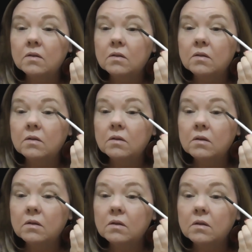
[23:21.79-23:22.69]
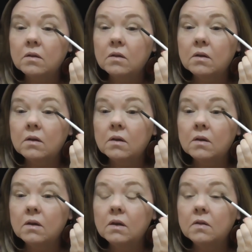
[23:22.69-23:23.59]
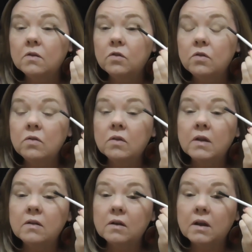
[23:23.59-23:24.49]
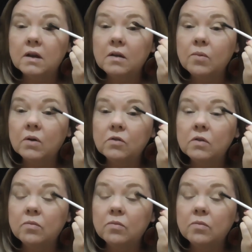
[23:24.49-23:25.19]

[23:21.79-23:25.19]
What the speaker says: It's a Tuesday today, mind you.